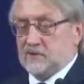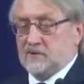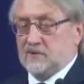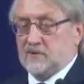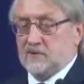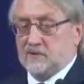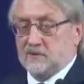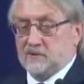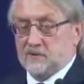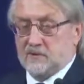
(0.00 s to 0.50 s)

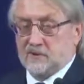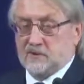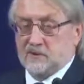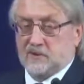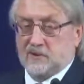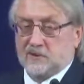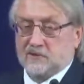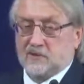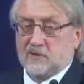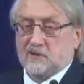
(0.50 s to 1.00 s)
there
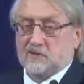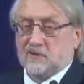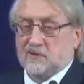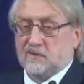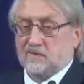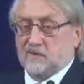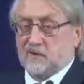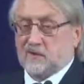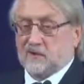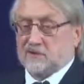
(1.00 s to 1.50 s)

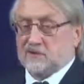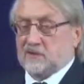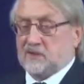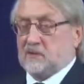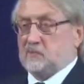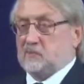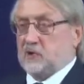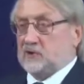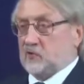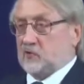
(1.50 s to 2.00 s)
appeared
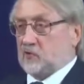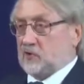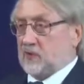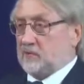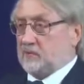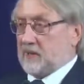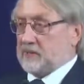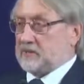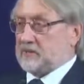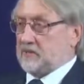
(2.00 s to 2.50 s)

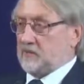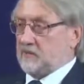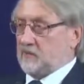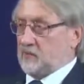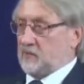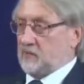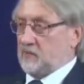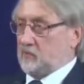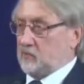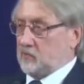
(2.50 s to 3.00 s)
another
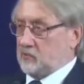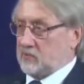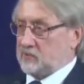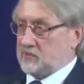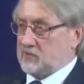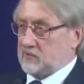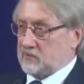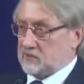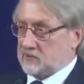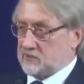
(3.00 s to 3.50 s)

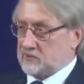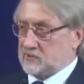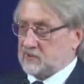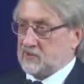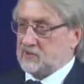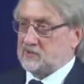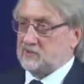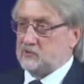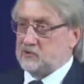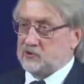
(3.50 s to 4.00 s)

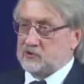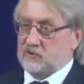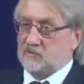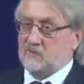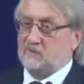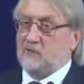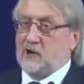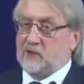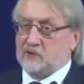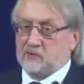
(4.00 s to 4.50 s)
area of
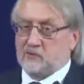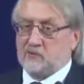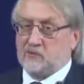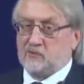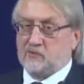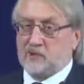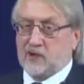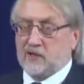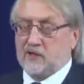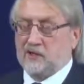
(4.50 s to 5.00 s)

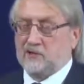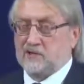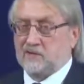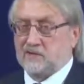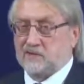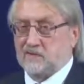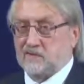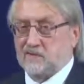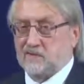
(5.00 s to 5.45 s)
studies, the passive